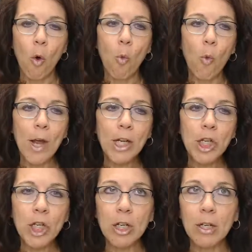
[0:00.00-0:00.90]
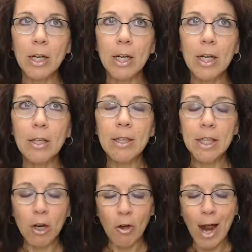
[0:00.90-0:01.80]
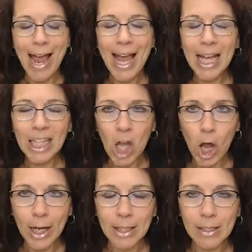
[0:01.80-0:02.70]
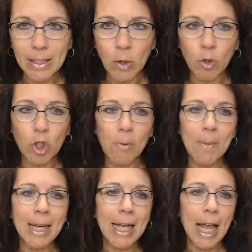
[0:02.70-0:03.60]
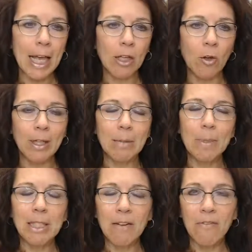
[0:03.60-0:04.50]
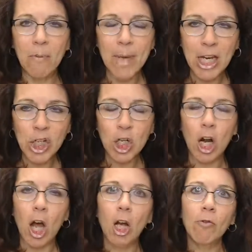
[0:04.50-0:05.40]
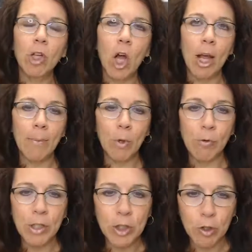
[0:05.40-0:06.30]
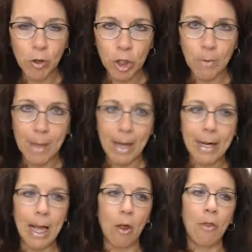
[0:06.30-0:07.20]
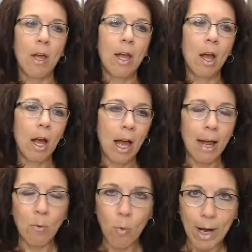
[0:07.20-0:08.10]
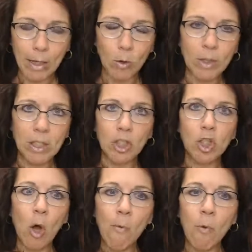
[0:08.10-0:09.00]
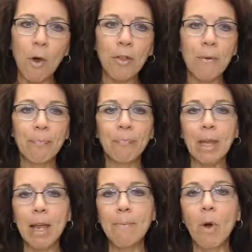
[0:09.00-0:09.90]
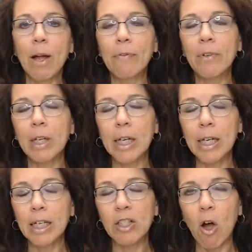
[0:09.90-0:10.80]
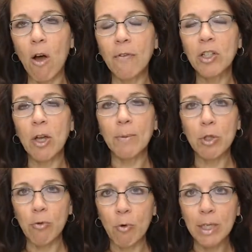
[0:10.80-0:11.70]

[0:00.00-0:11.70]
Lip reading: which there are headlines, social media headlines, misinformation, unreliable research about health and weight loss and so forth, and mindful eating is oftentimes thrown